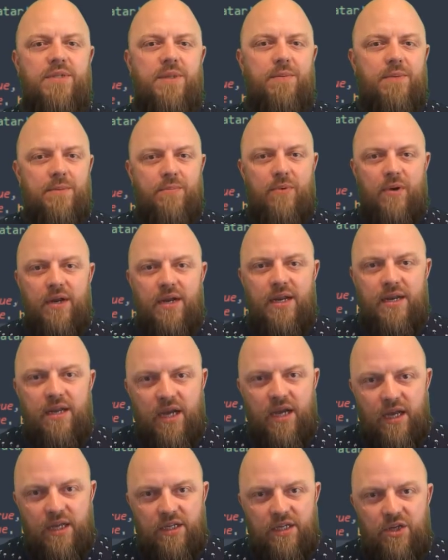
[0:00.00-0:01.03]
Somebody put in
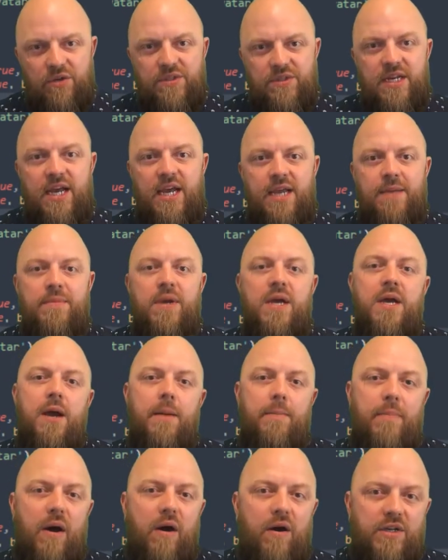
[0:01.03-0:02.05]
a username,
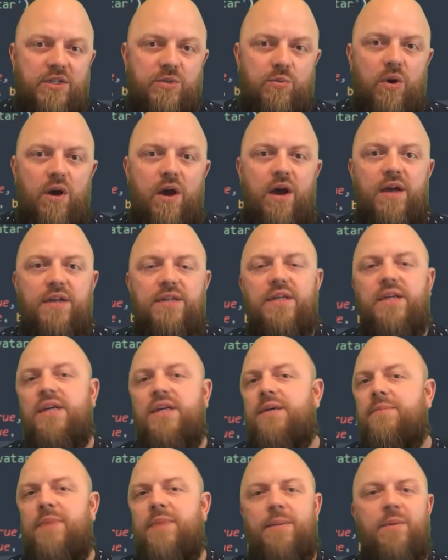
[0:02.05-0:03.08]
password,
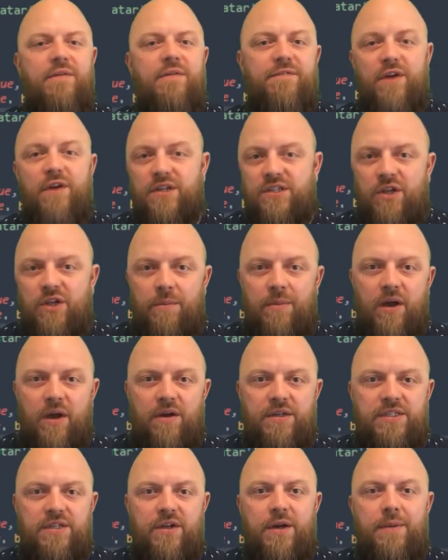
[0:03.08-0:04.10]
maybe a first name and a
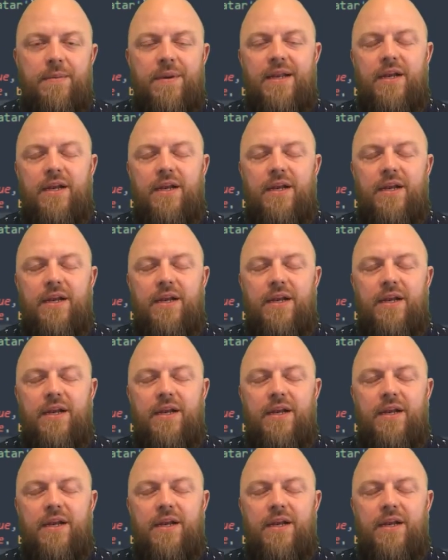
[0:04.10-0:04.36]
last name,